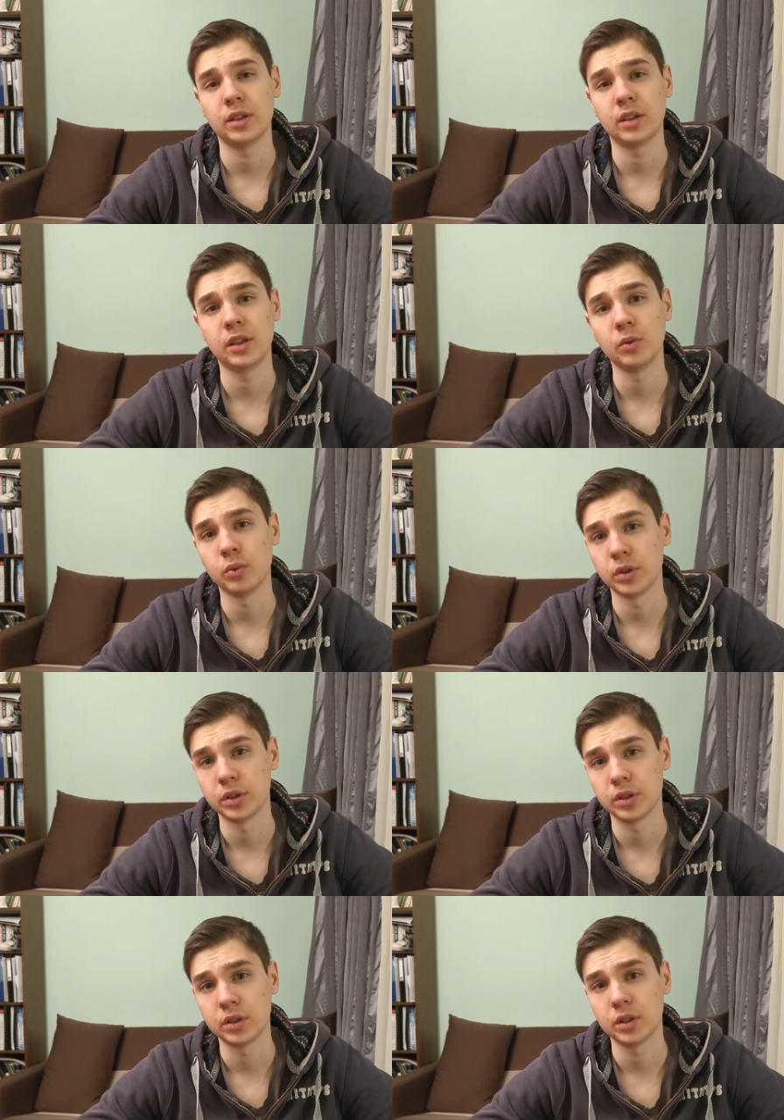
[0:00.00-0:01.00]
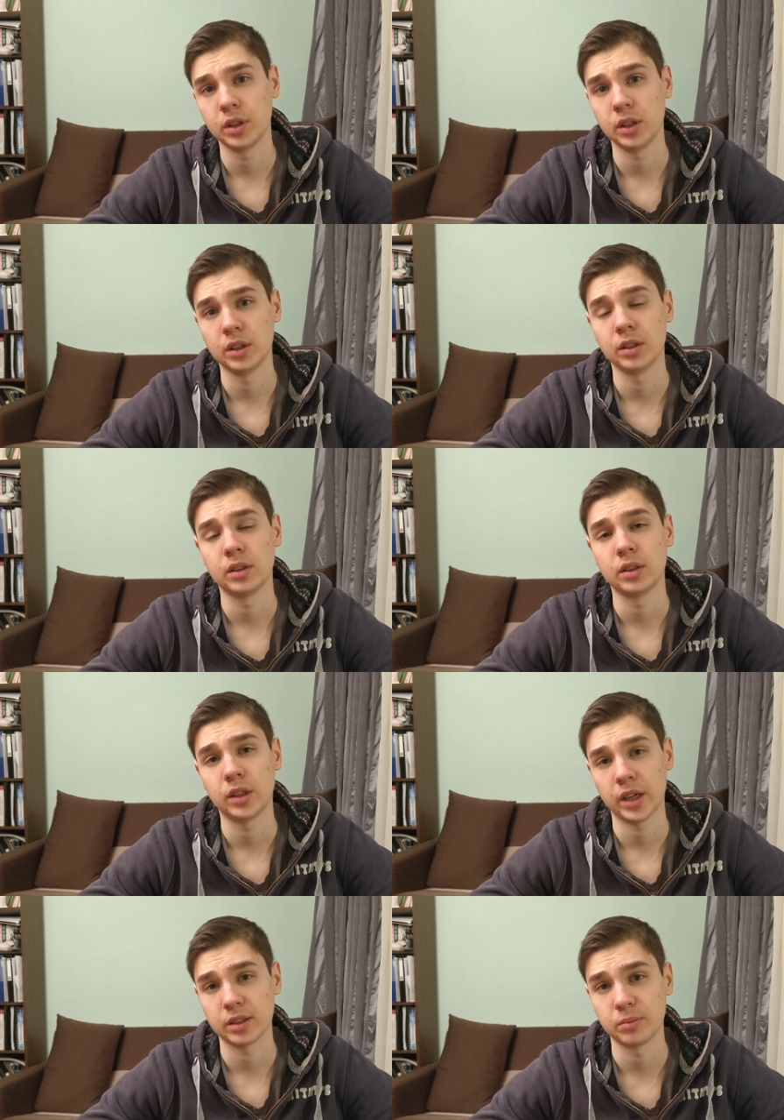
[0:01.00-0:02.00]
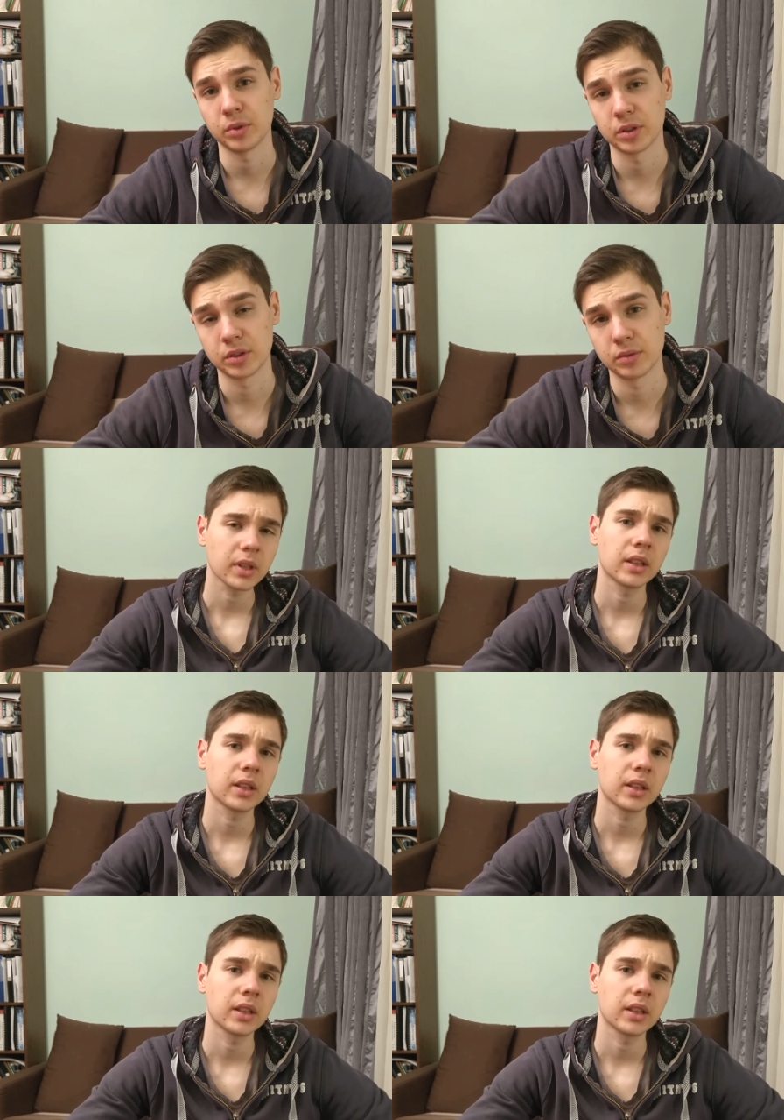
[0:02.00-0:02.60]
keywords in textbooks.